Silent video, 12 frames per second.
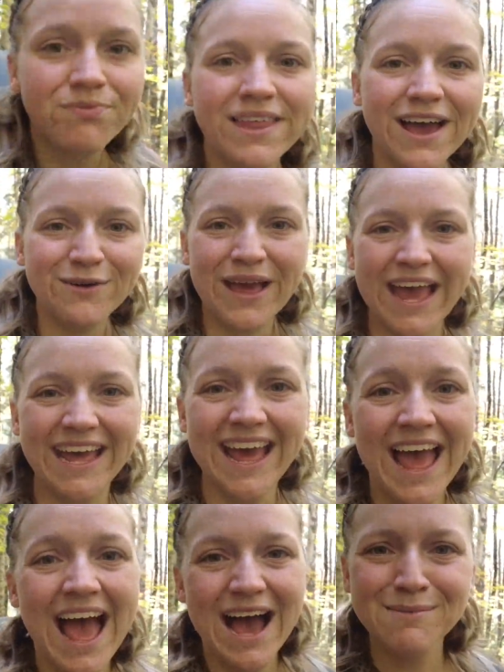Okay, I'm
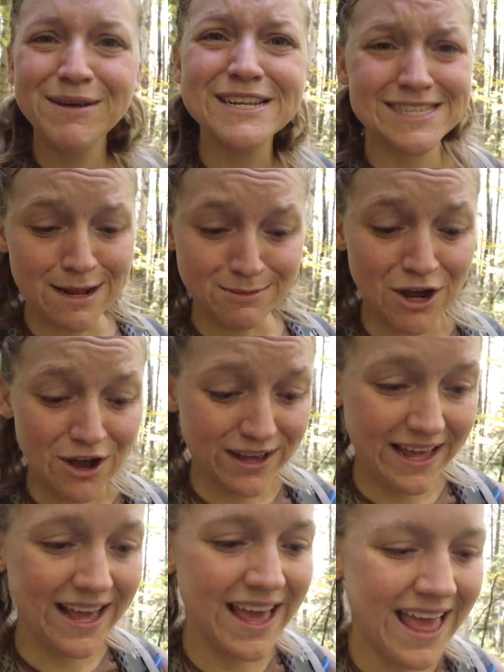gonna stop
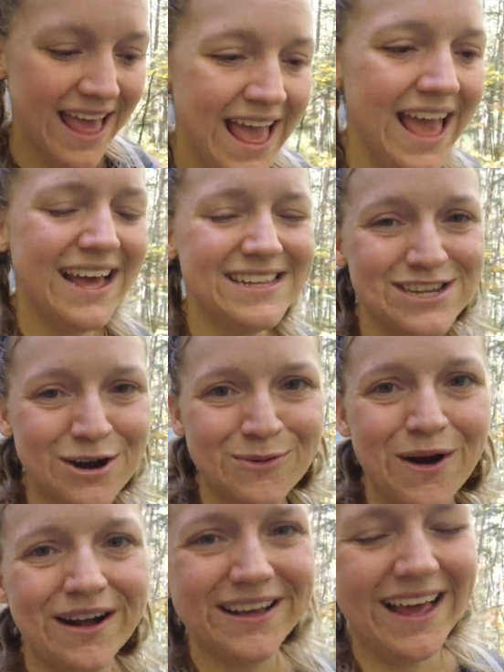talking and start
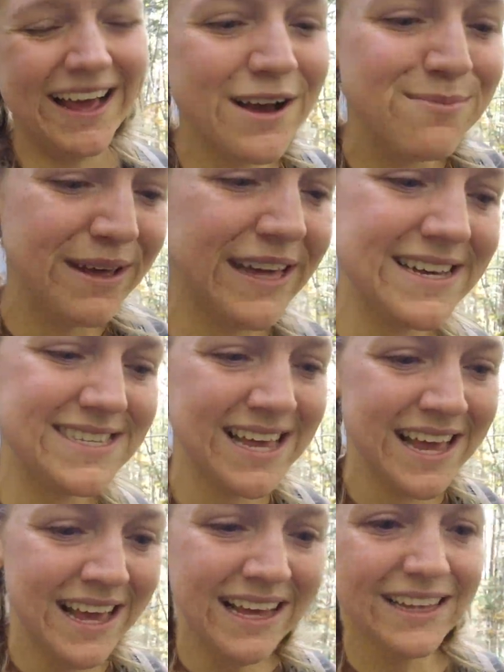walking because
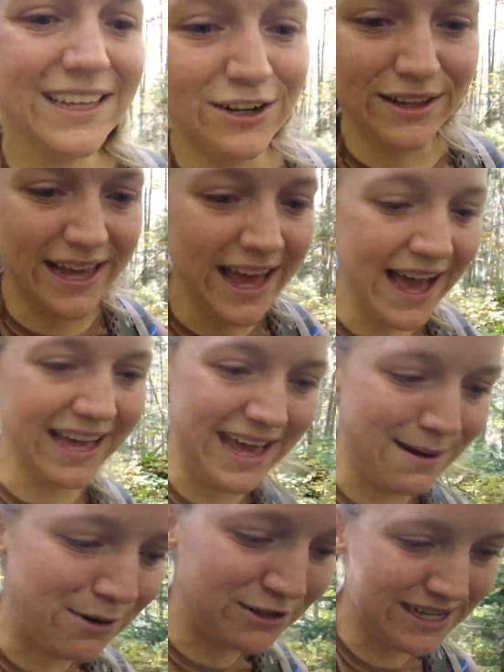clearly I
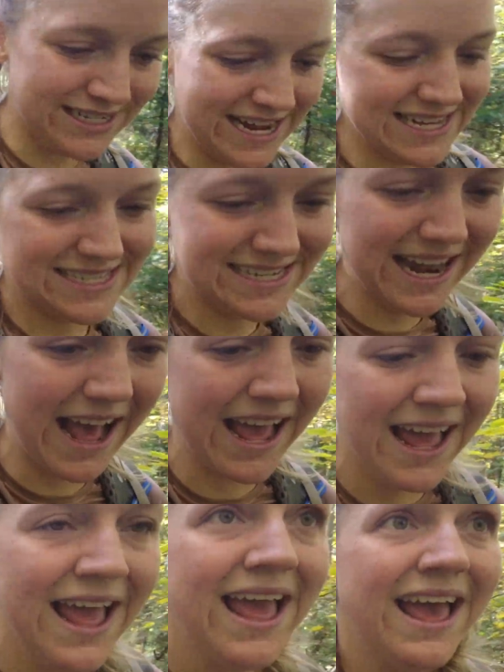can't multitask today
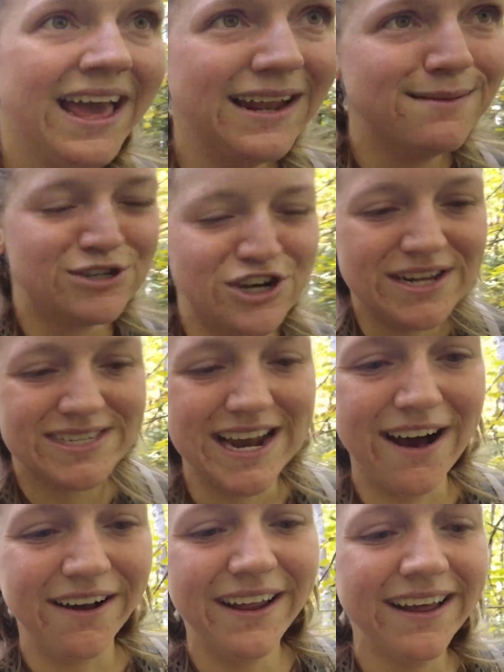and I'm stressed
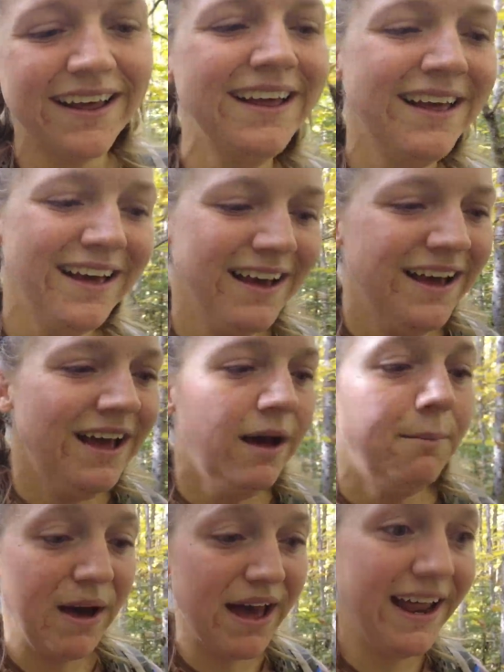out.
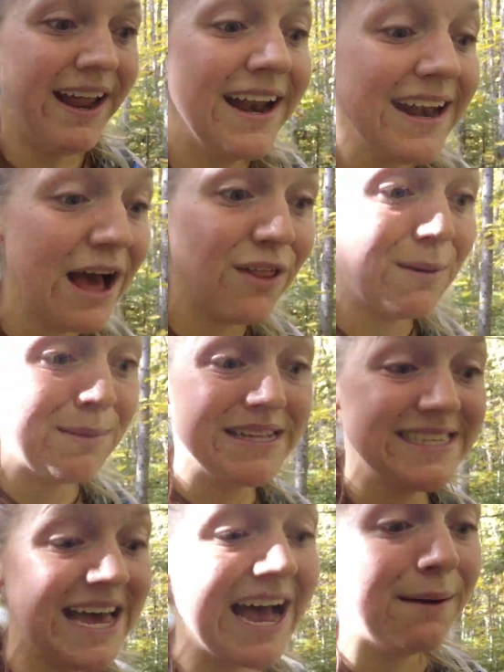But now that
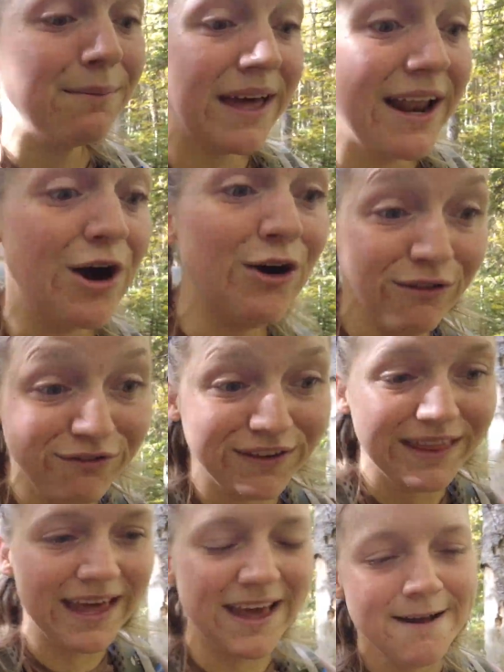means I'm gonna
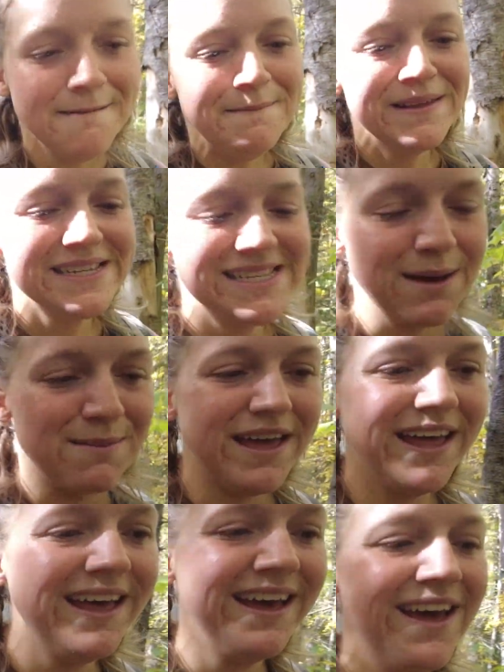hopefully summit
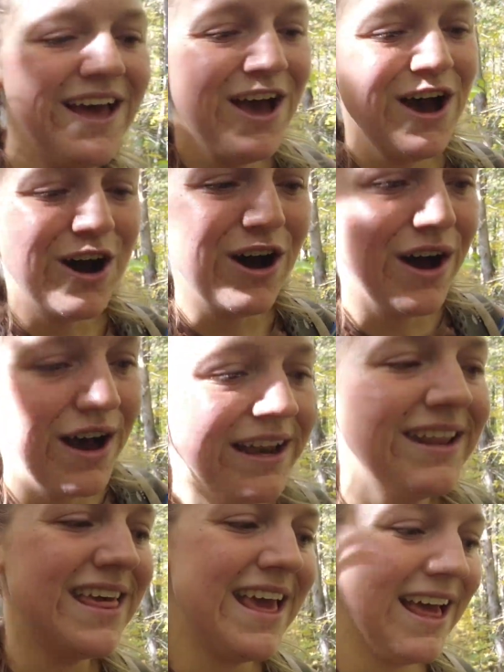on
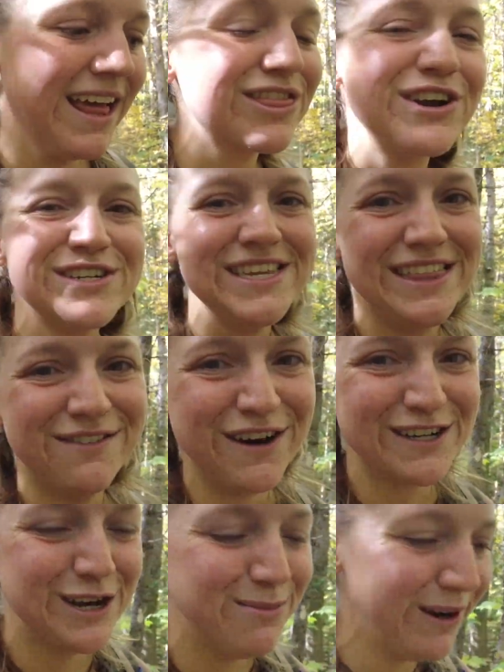the 13th of
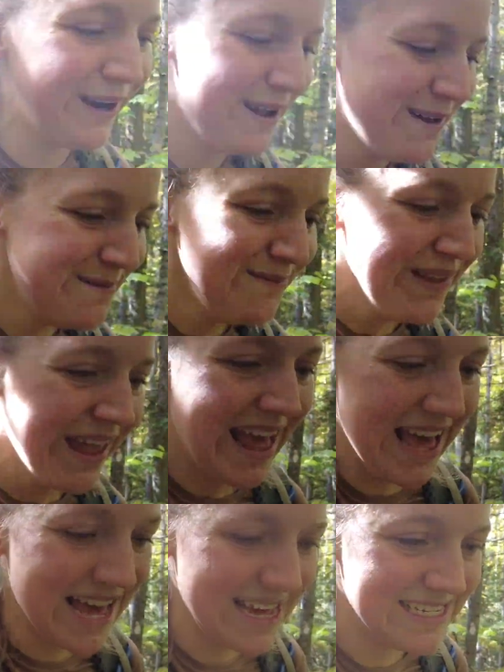October,
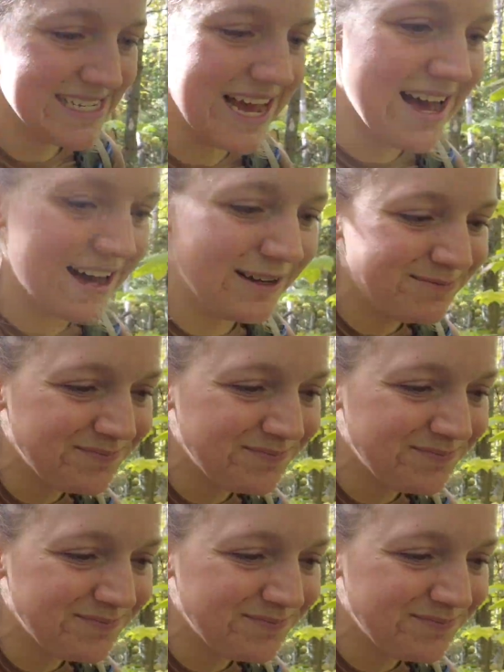and yeah,